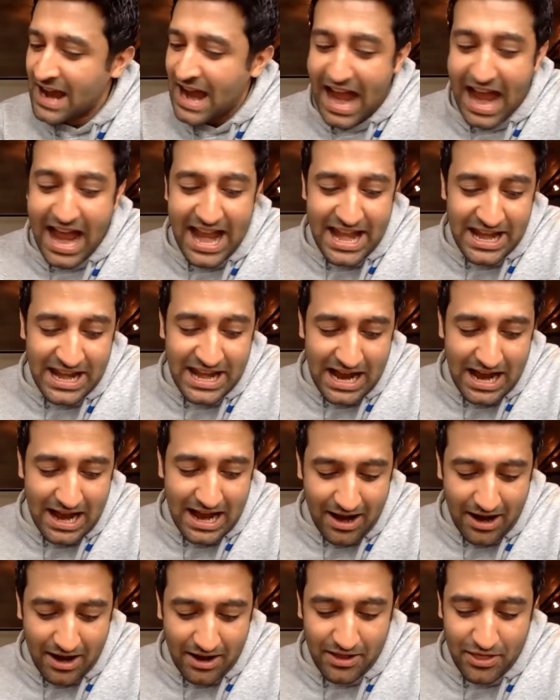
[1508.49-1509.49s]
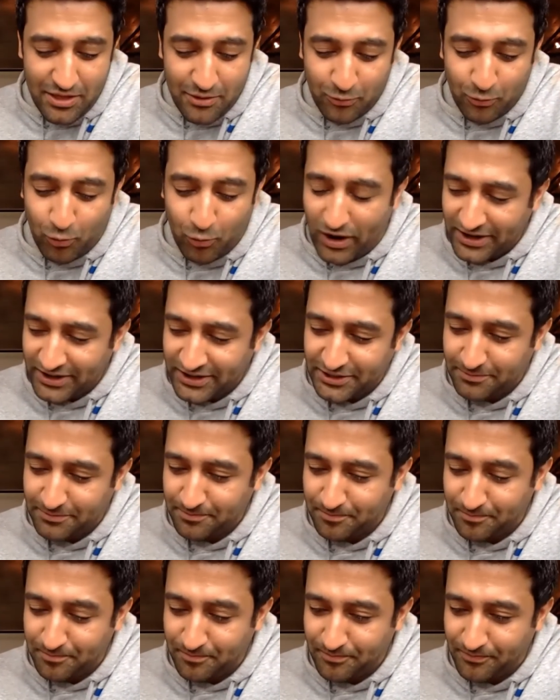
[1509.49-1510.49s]
And one
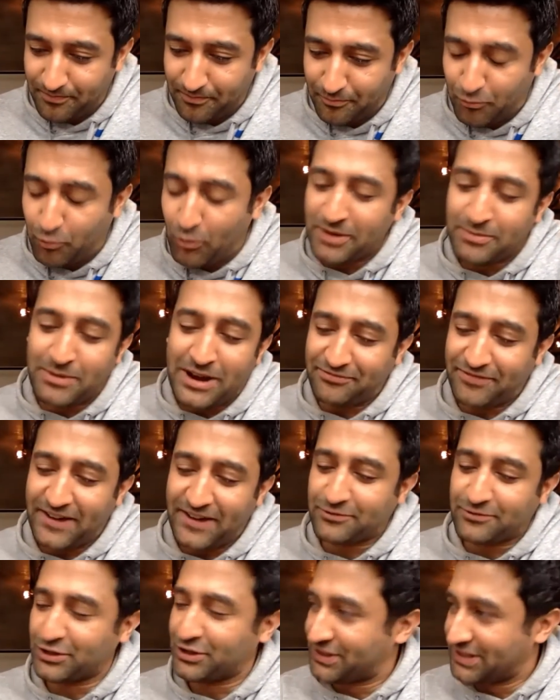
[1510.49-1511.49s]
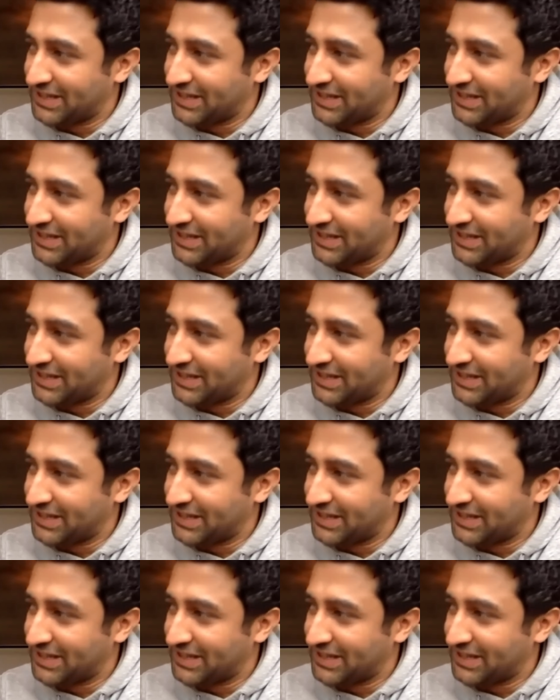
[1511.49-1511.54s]
of my favorite